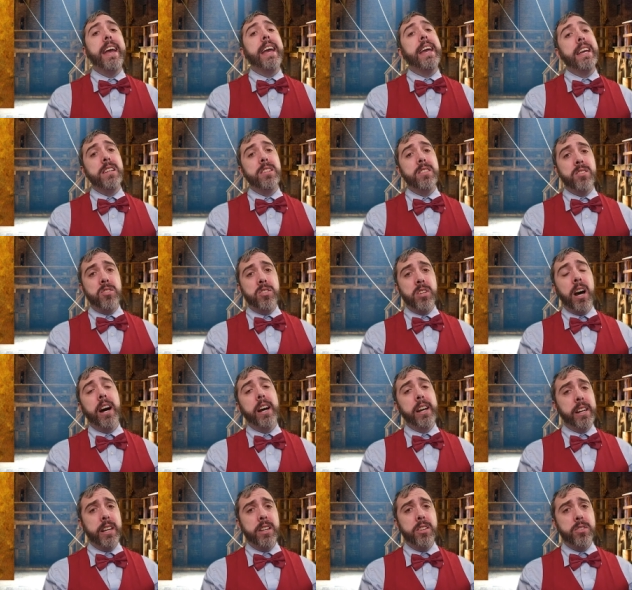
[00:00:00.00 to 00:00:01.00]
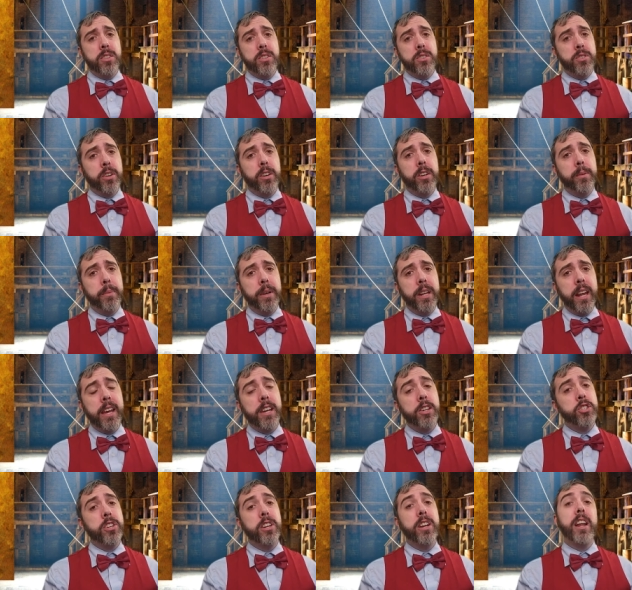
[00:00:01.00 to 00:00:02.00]
his dogged
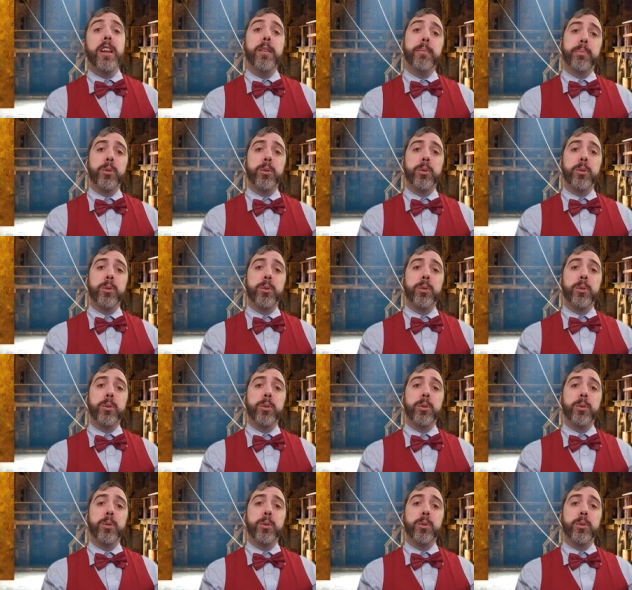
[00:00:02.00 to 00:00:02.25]
determination in